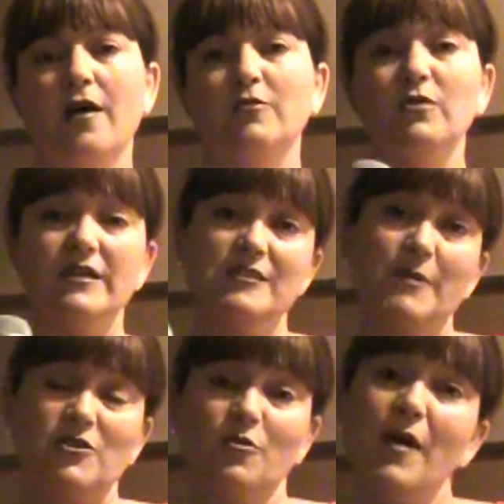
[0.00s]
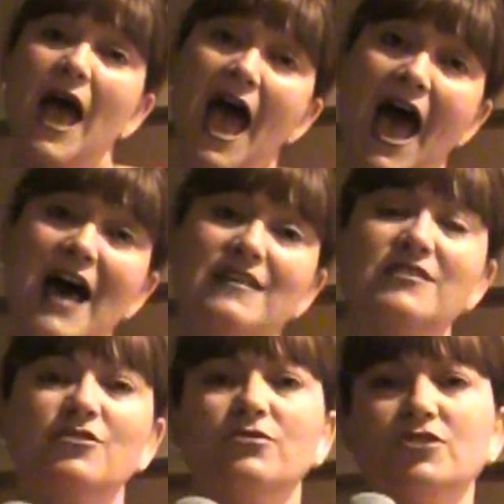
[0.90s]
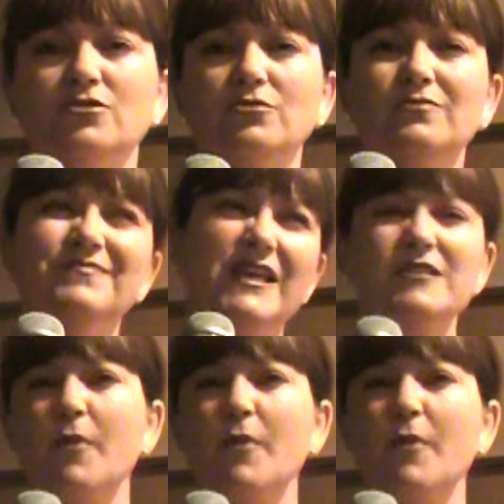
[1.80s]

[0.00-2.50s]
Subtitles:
You get a special pass, it's